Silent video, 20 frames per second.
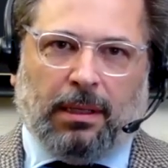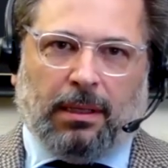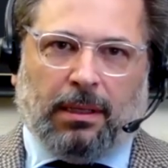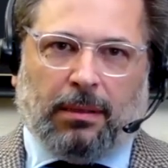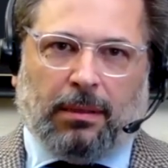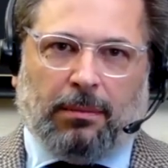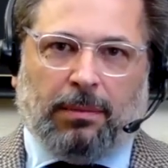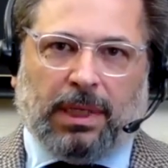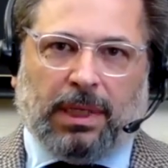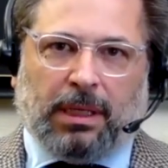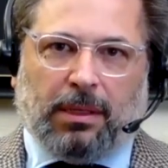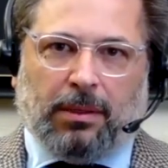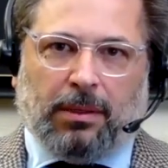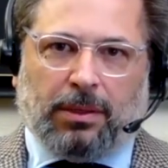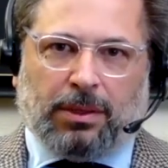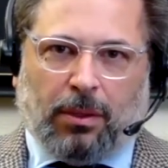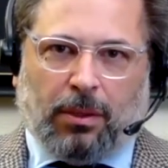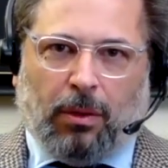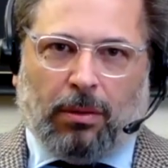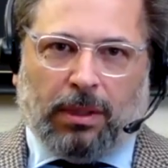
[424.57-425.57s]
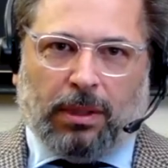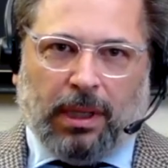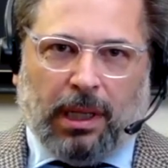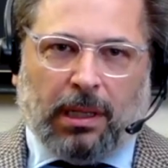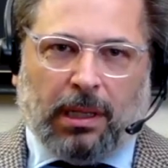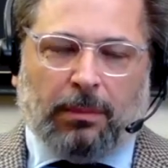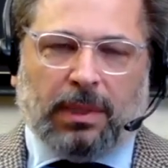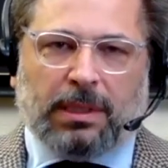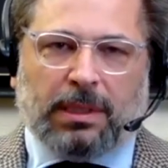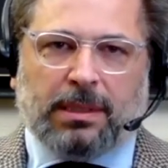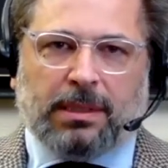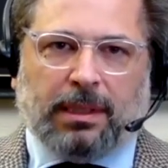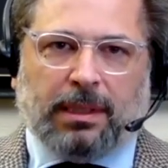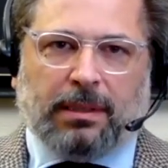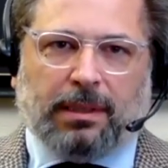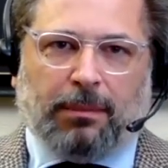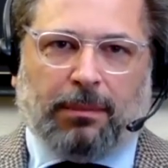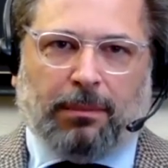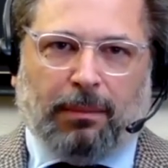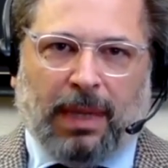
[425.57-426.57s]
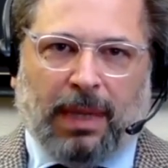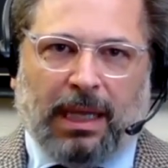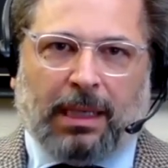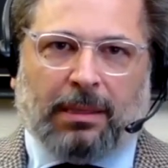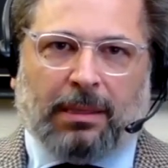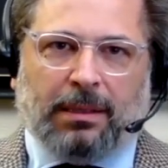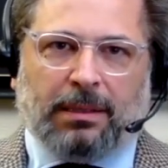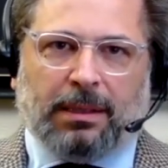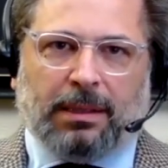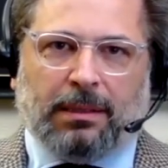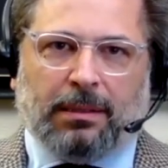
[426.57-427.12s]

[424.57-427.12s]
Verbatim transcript: uh, because all the elements that um, make the,